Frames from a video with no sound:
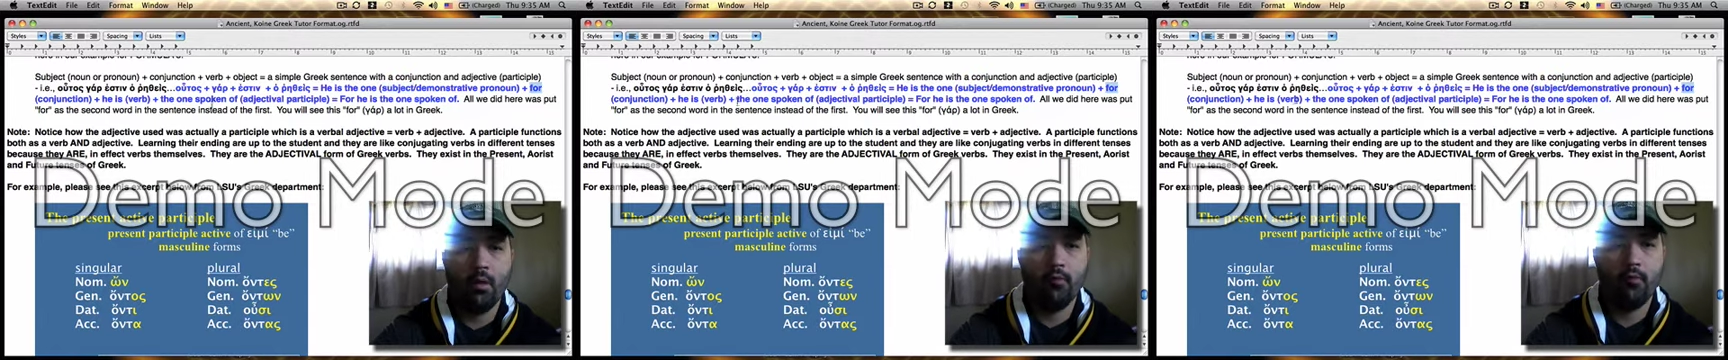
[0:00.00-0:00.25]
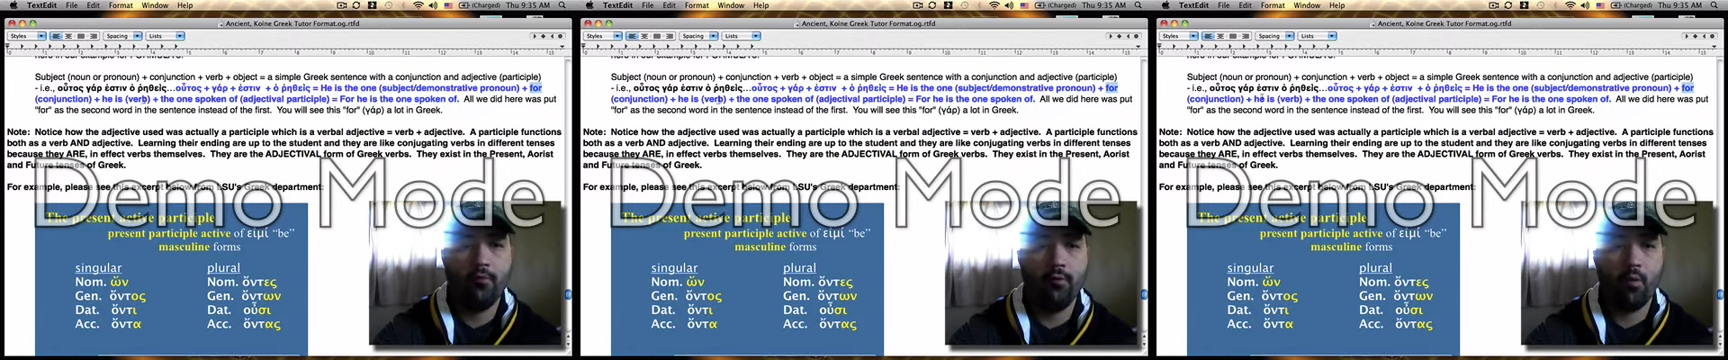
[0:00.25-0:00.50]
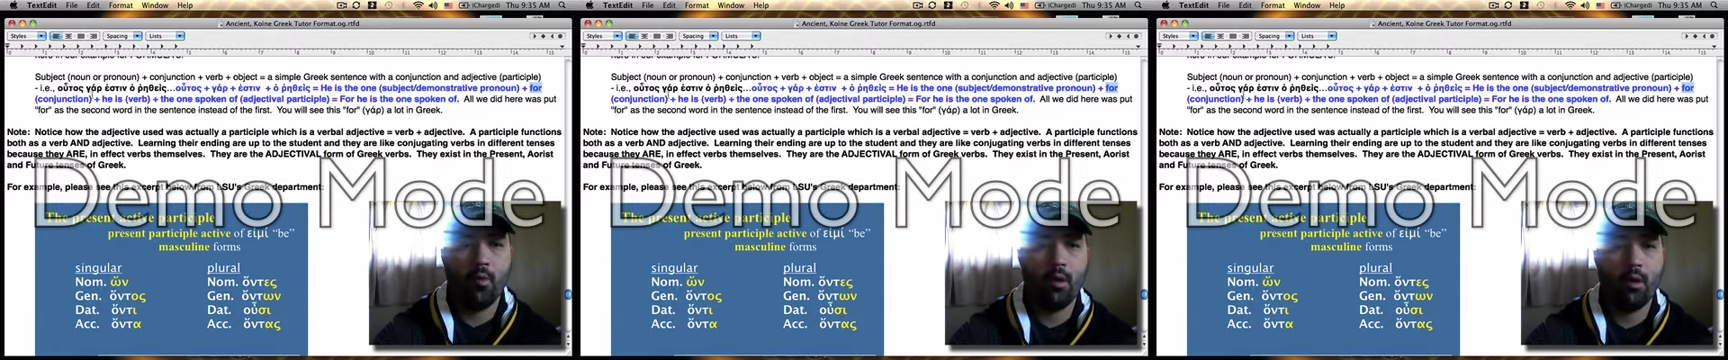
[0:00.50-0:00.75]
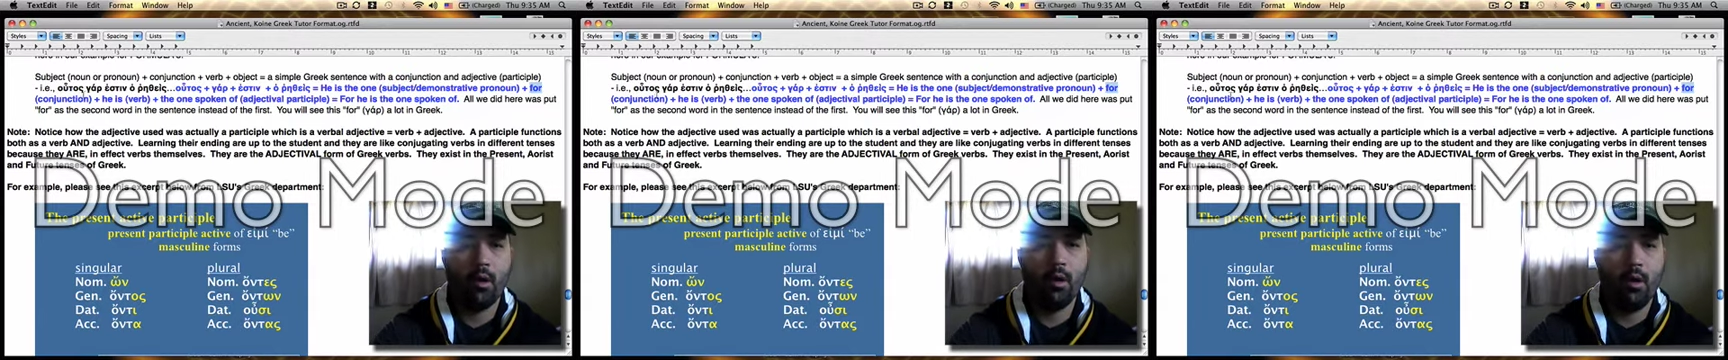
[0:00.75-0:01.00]

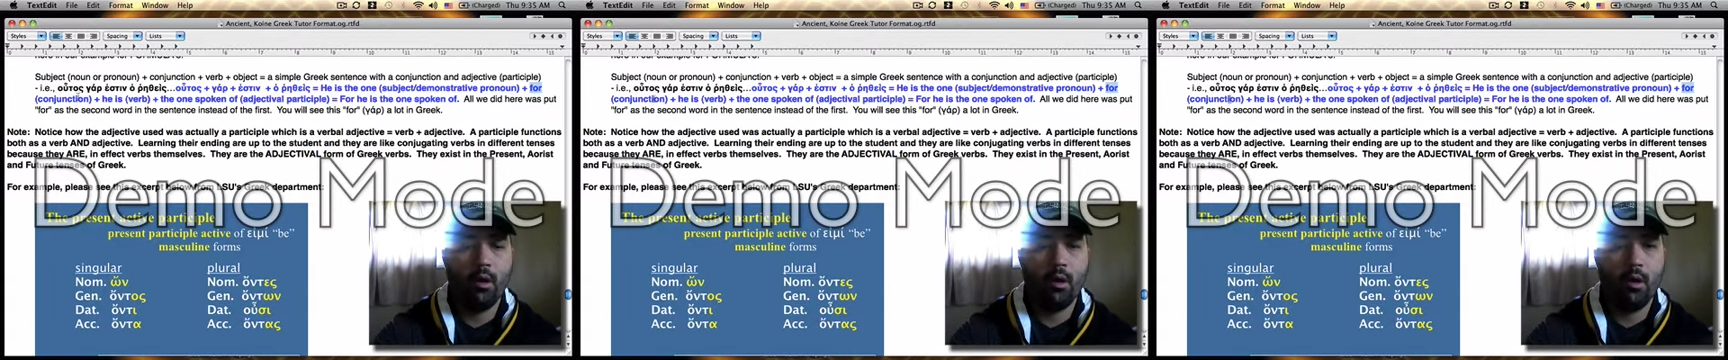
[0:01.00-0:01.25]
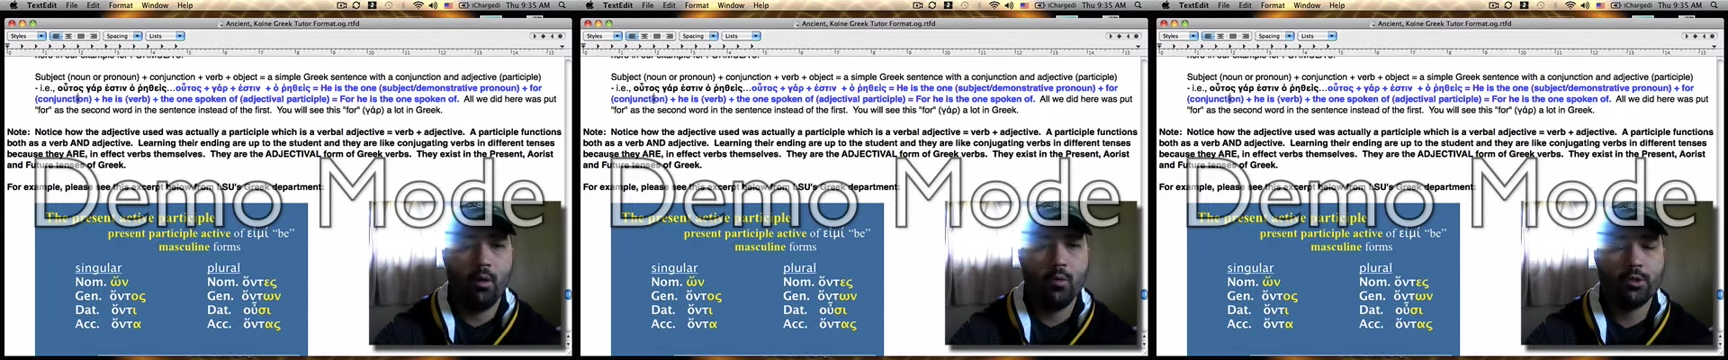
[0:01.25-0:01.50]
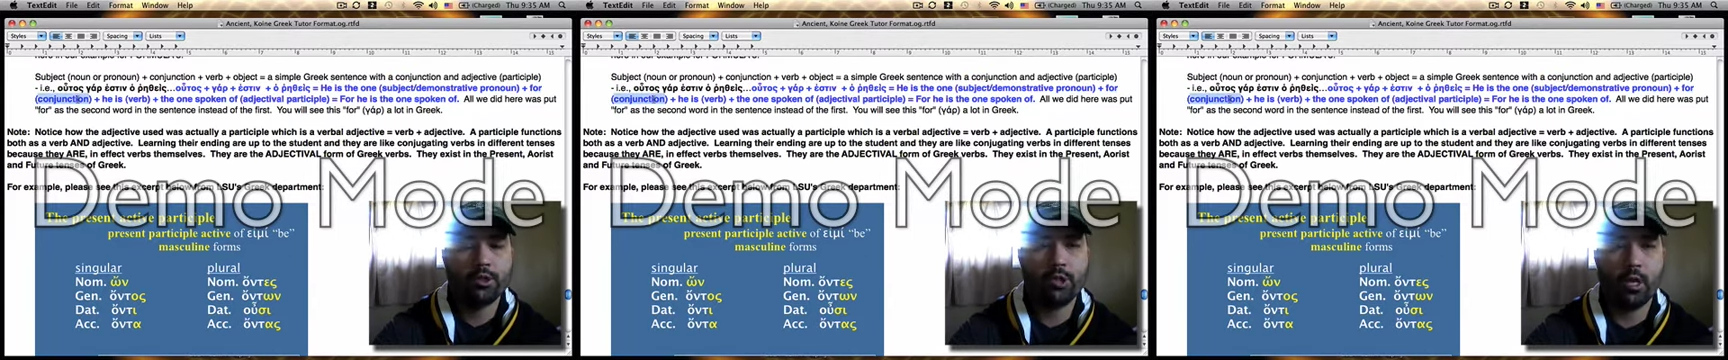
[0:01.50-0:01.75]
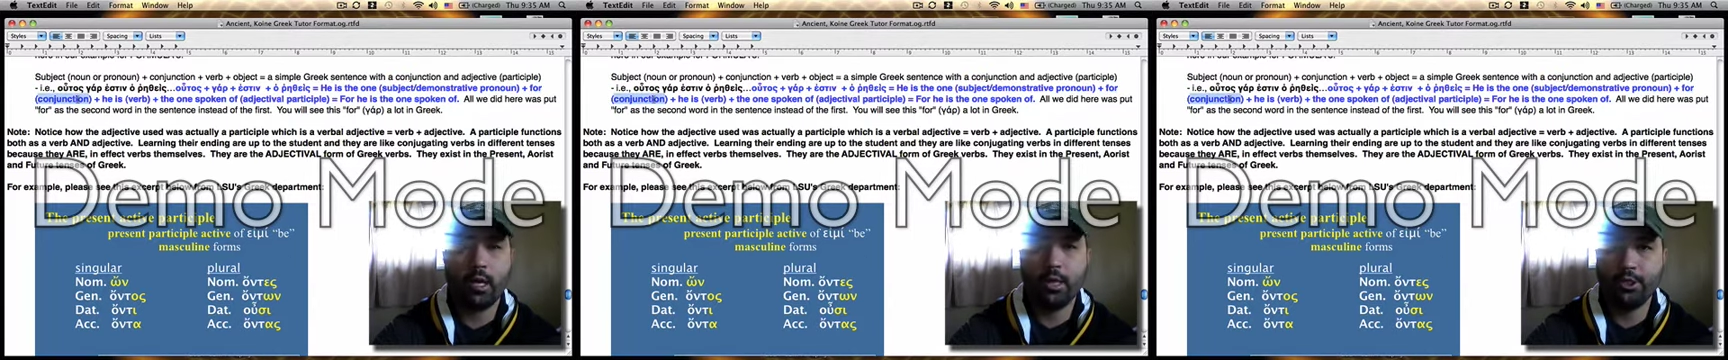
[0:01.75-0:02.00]
For, which is
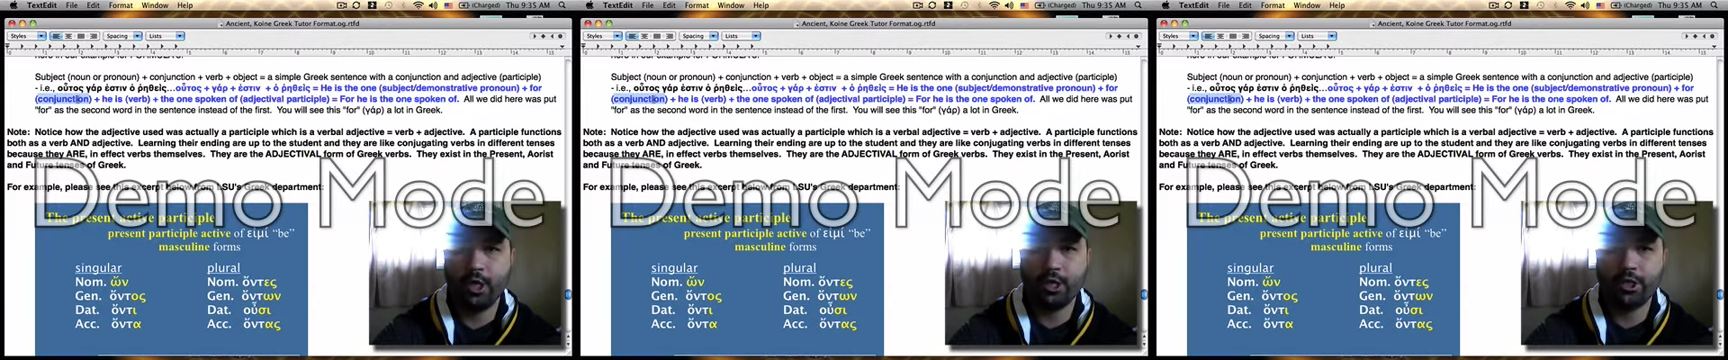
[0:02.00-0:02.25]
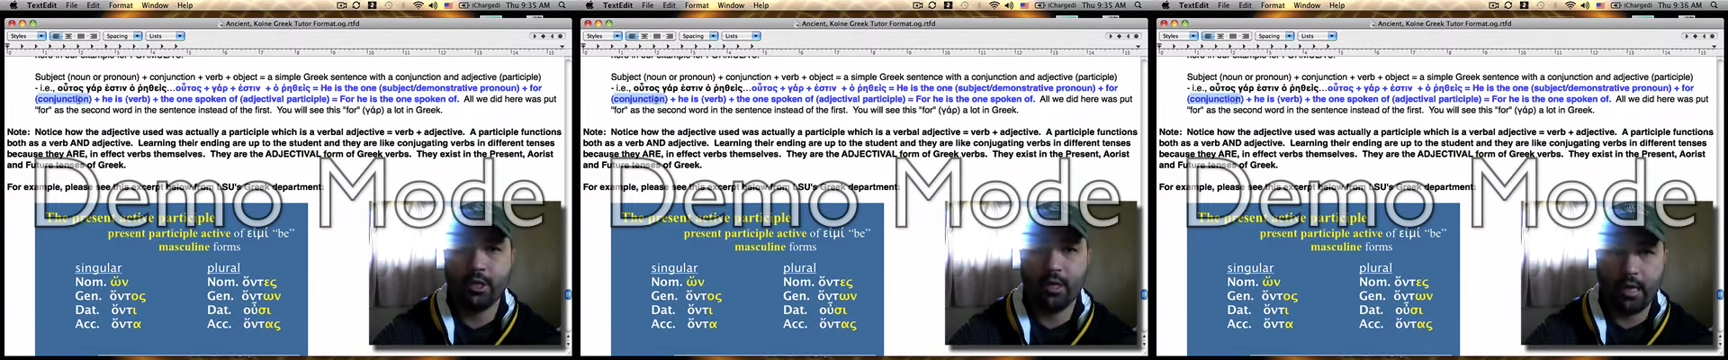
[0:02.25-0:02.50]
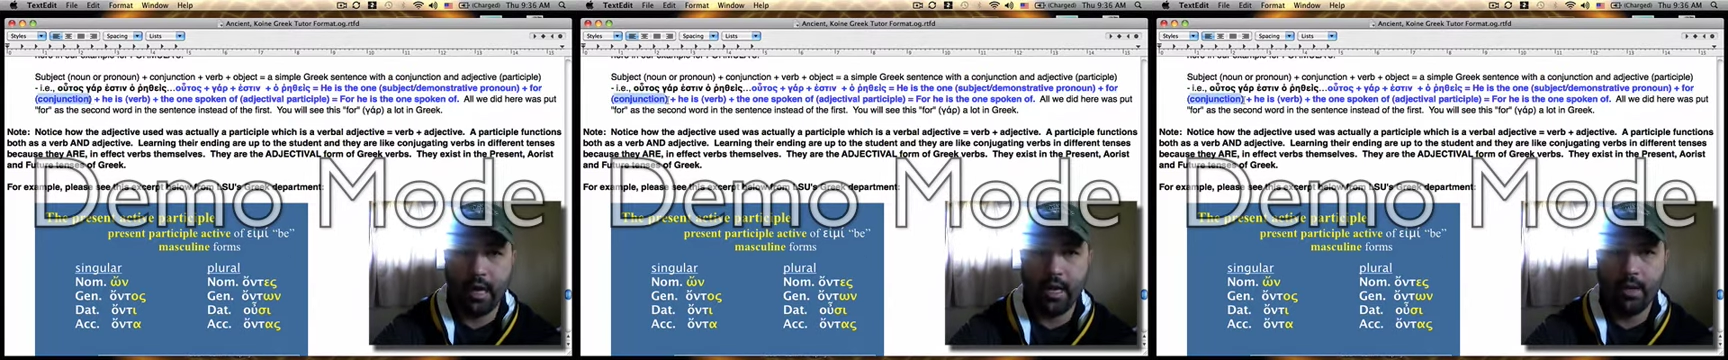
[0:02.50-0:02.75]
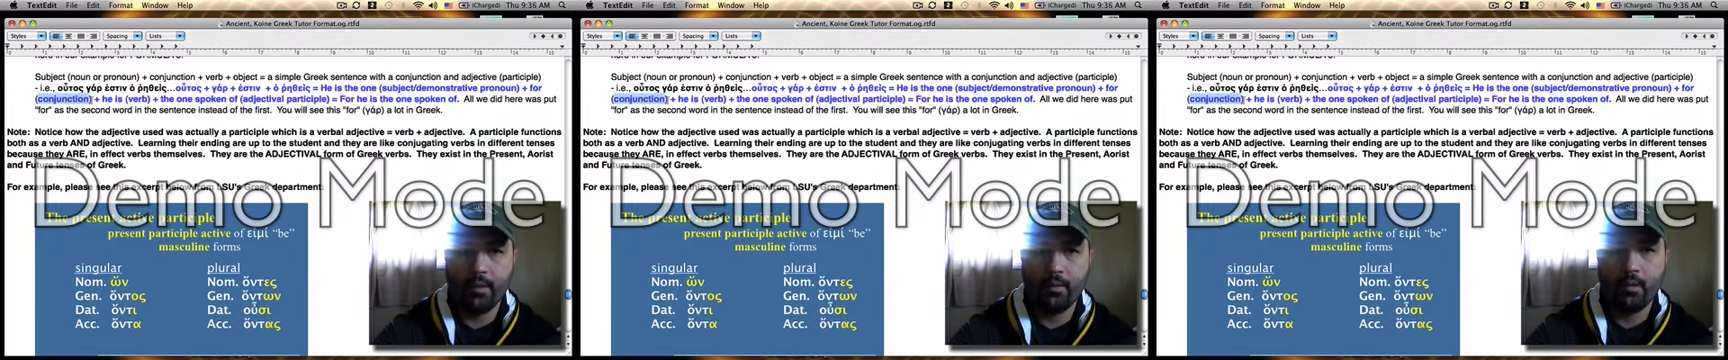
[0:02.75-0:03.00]
our conjunction, gar.